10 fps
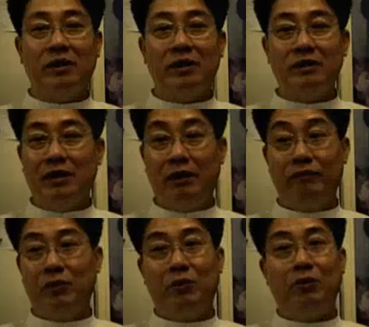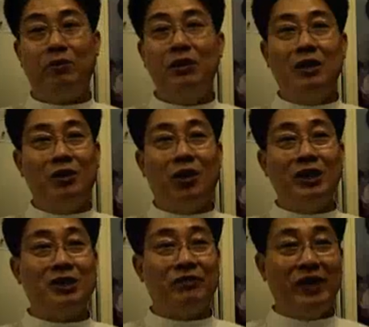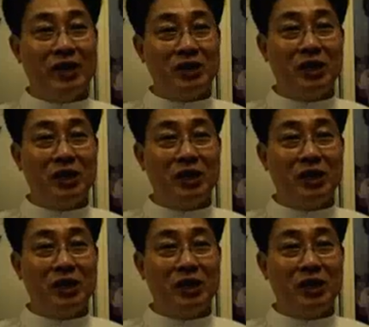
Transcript: they have no knowledge of English.